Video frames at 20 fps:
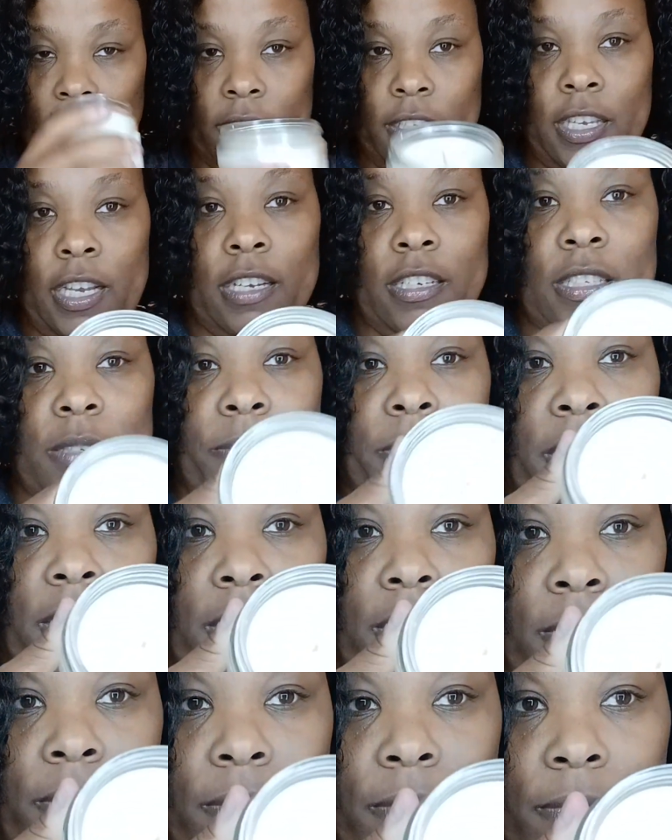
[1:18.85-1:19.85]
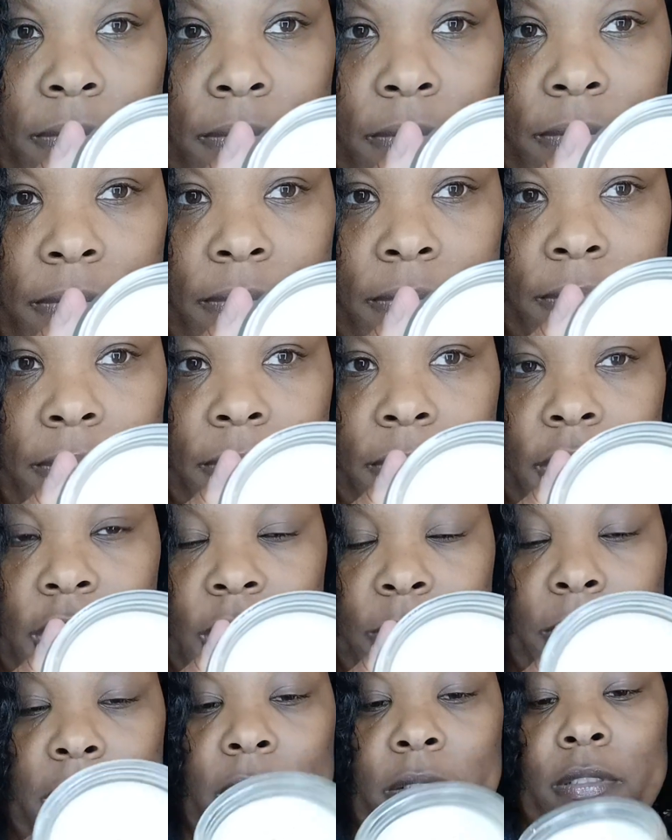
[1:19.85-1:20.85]
Y'all smell. It
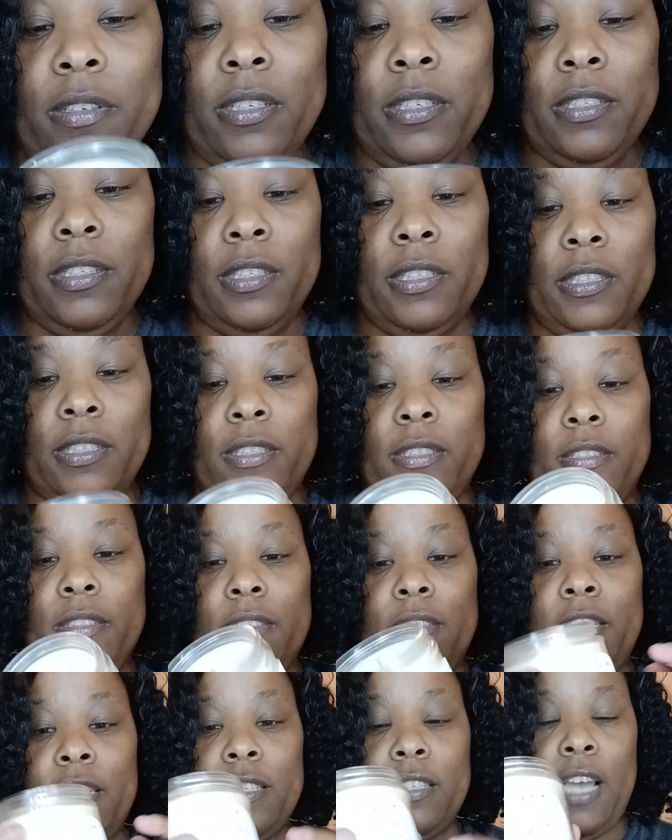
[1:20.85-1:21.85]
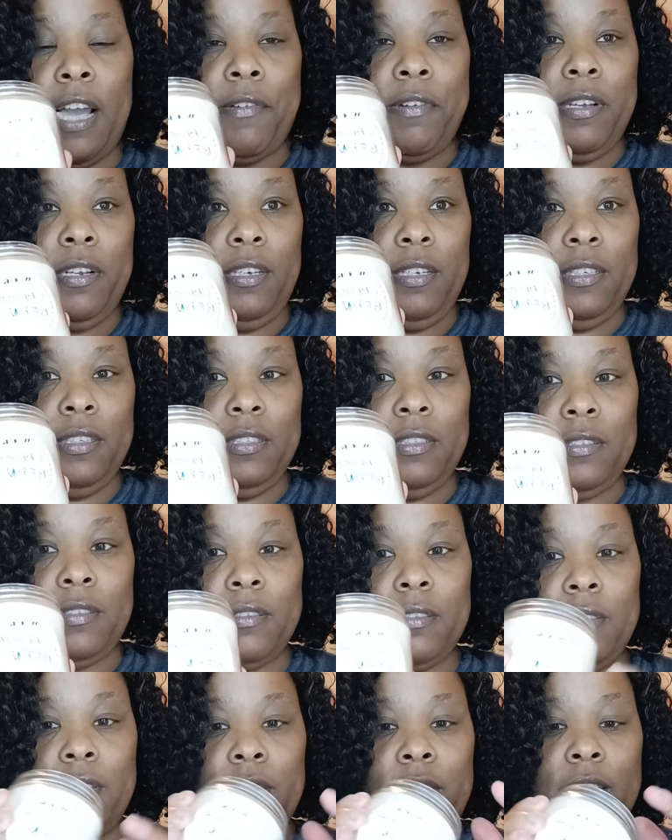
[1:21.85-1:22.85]
smell really good. This how it
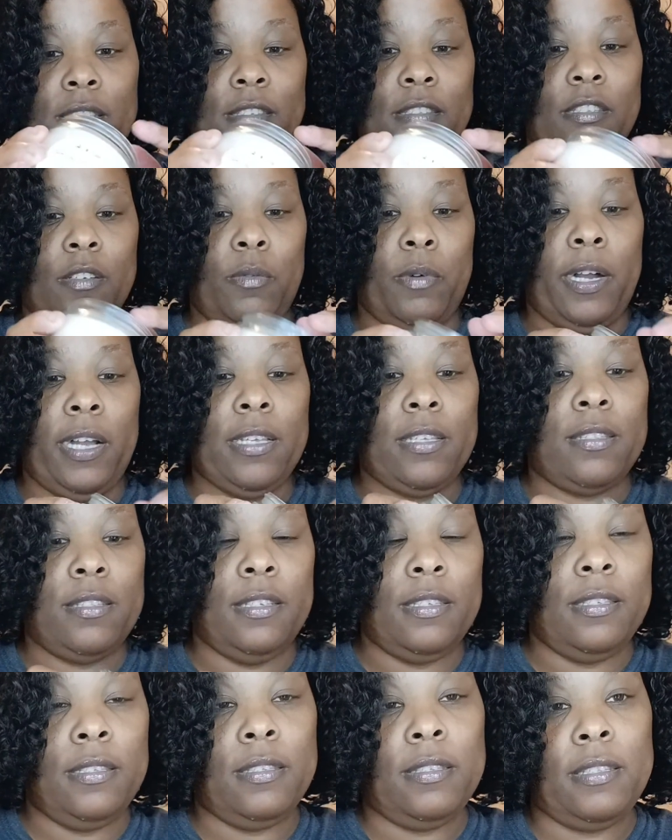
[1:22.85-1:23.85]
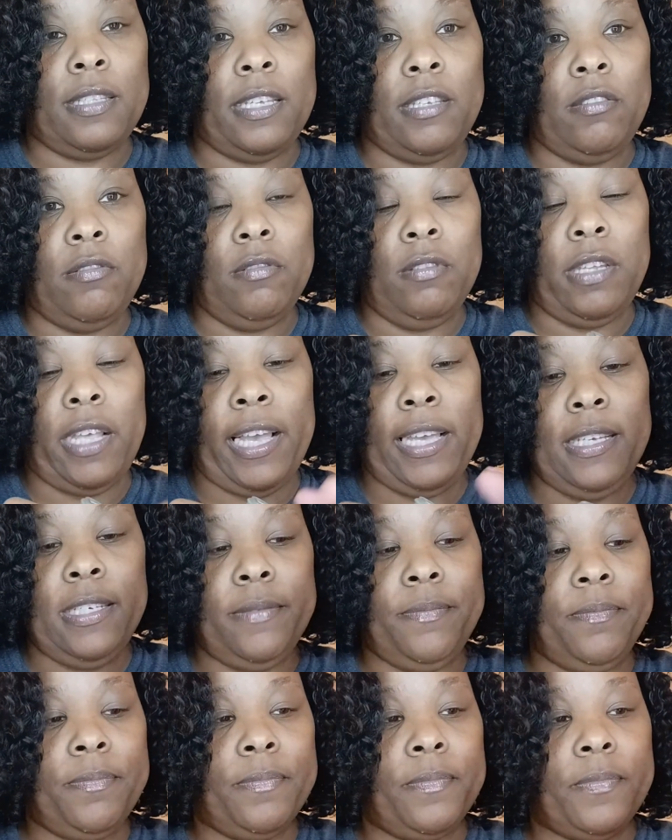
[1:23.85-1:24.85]
looks. This is the watch. This is the thing you like.
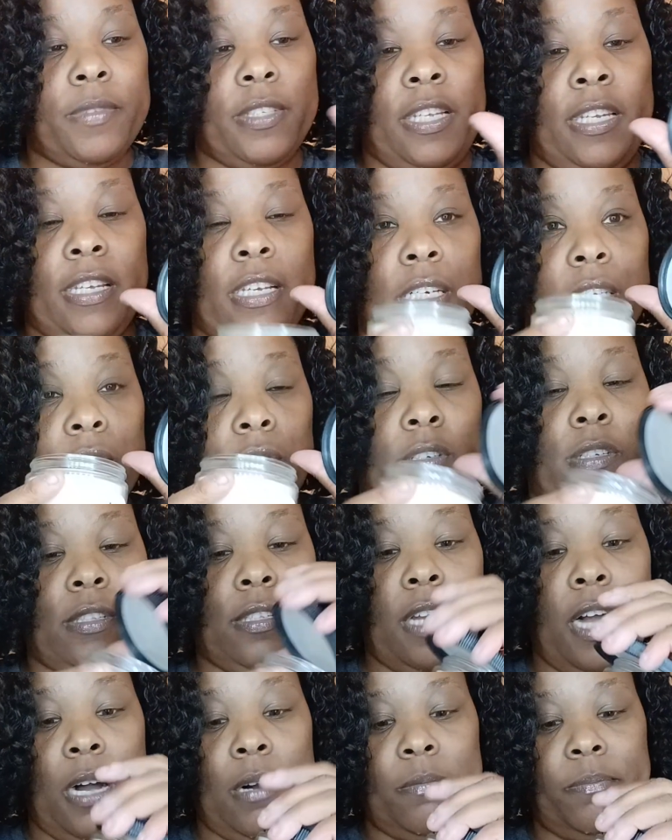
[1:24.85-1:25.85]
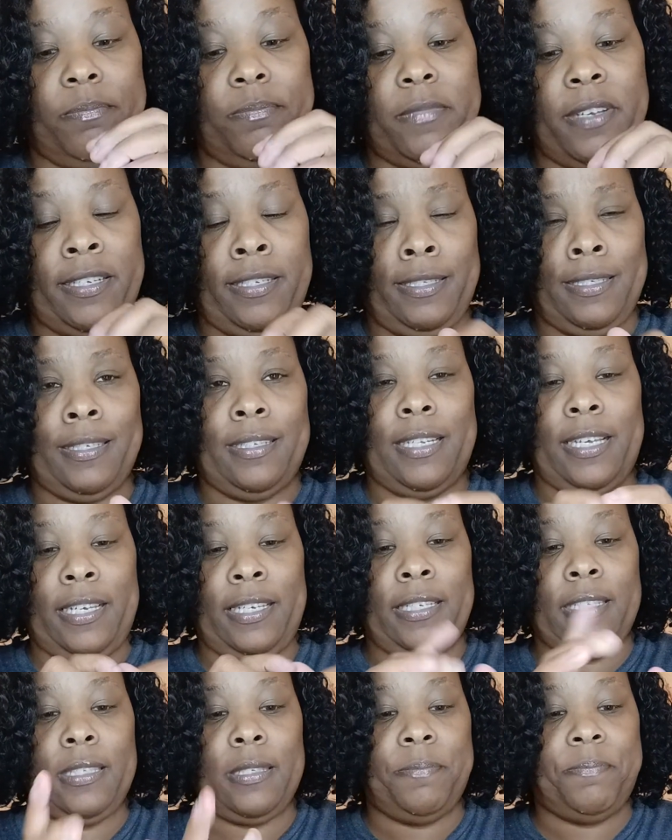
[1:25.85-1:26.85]
And it comes with a top and this
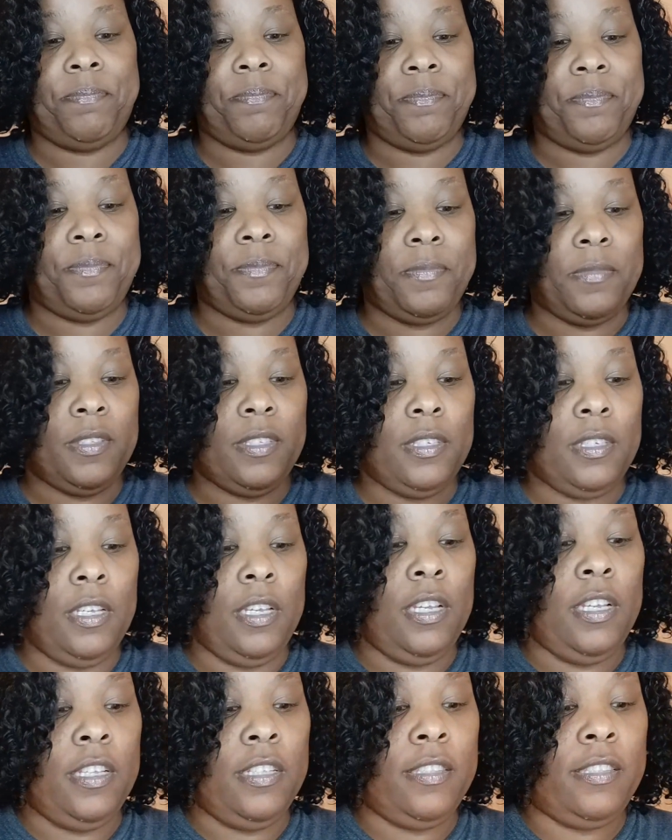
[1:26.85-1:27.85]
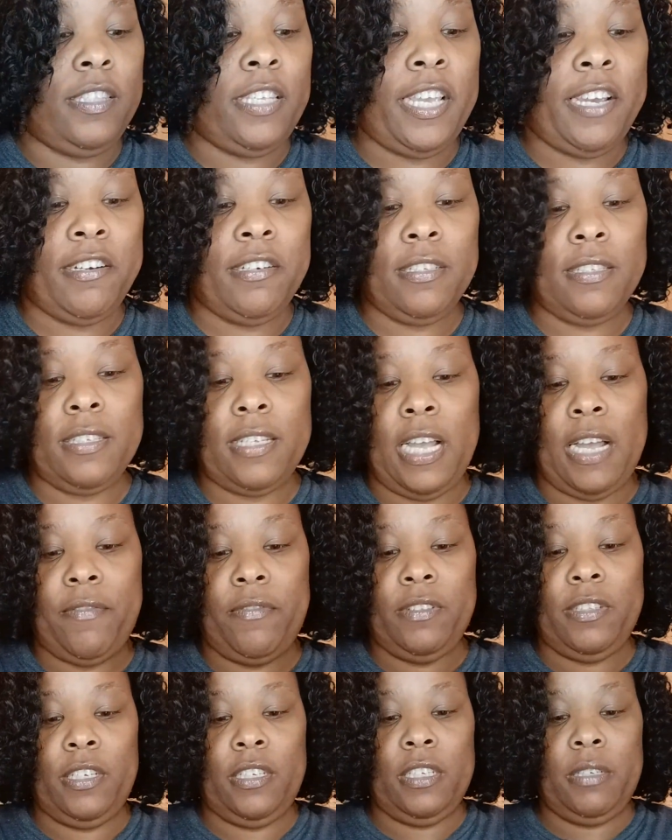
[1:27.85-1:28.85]
glass. Terrence got
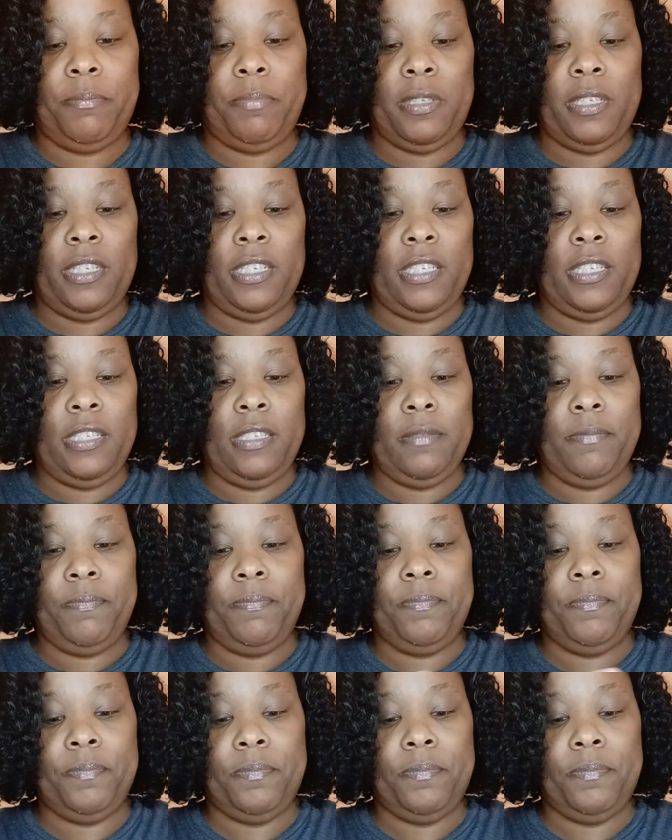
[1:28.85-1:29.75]
vanilla bean.